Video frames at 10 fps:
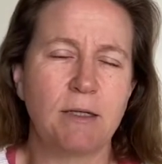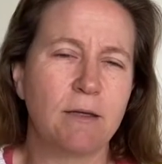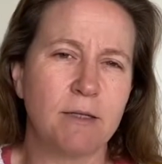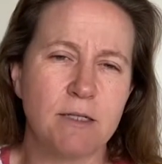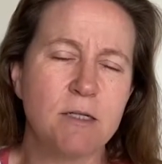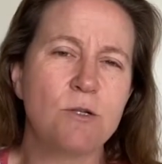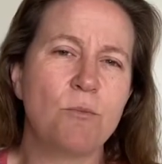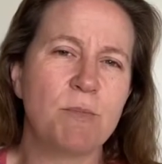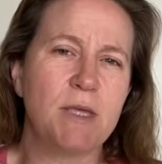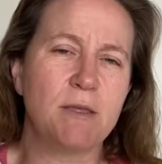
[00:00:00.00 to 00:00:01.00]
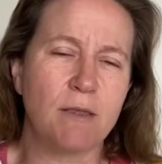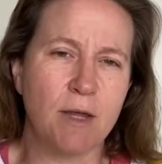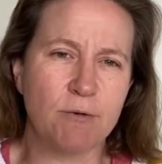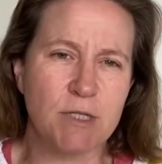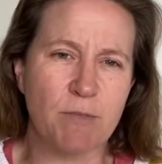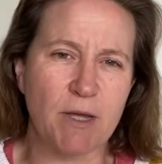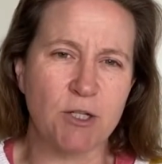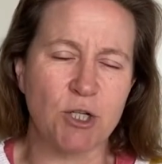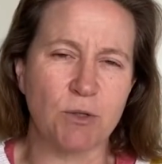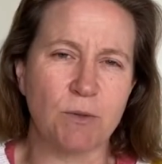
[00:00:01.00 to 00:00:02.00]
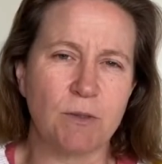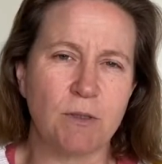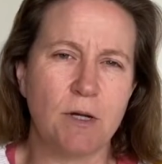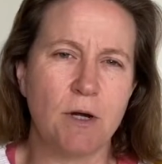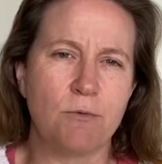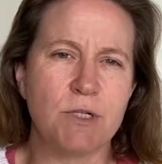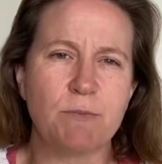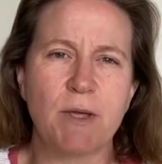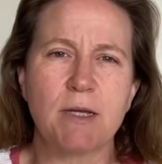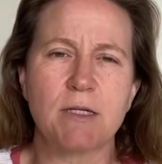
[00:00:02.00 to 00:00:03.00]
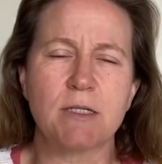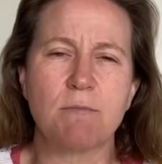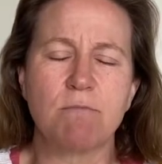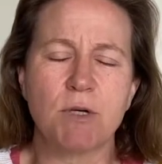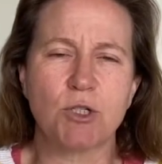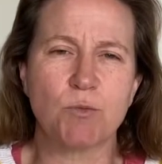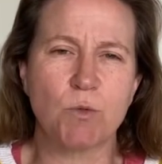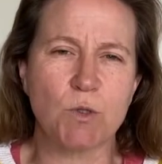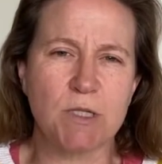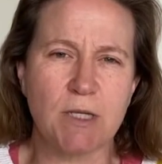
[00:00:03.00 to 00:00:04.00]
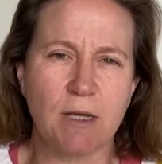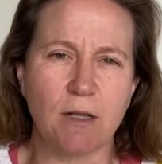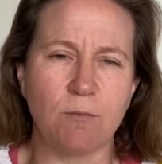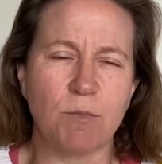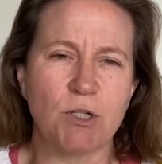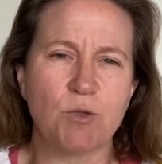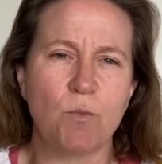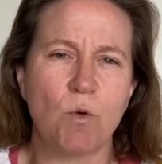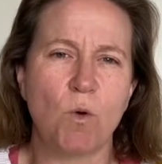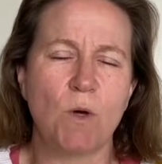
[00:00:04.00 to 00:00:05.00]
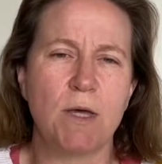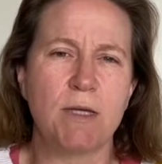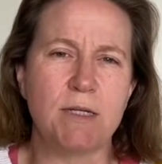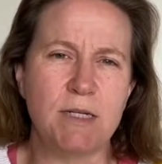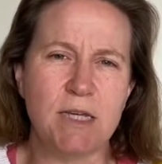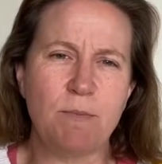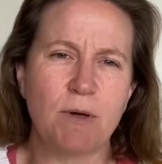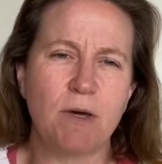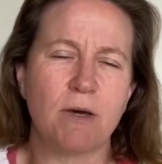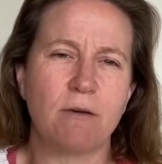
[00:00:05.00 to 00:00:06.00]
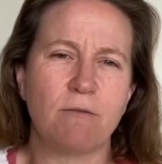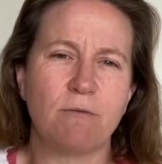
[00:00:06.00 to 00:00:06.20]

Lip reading: That does not mean that they respect you. Respect is a much more subtle, much more deeper